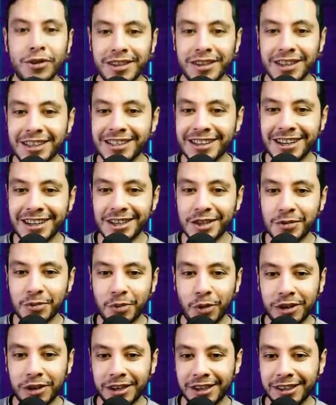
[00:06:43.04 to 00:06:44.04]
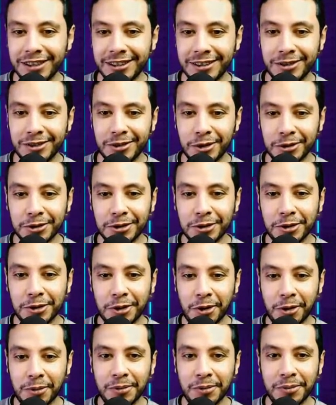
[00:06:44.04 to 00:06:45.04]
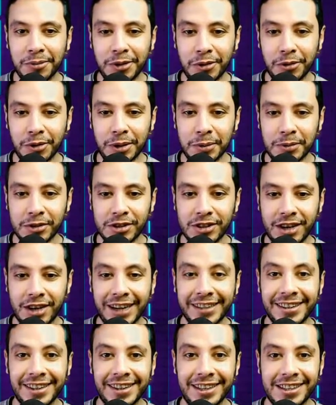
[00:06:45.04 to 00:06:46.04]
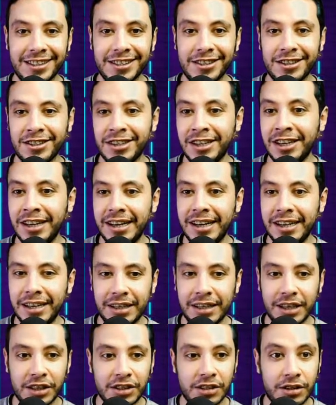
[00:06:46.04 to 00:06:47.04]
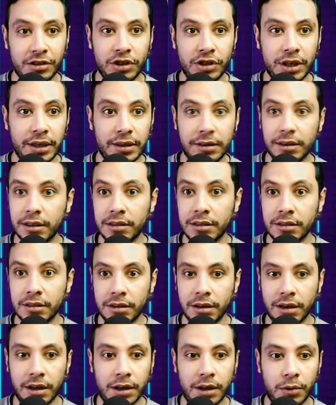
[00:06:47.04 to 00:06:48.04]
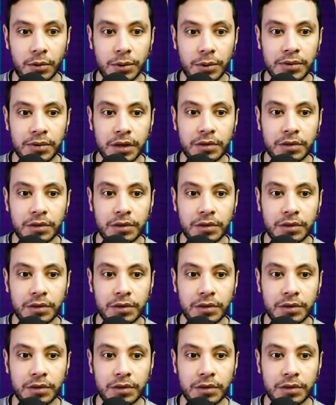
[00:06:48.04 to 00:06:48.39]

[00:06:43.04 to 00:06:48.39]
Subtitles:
this is booking.com website lists. Let's check this website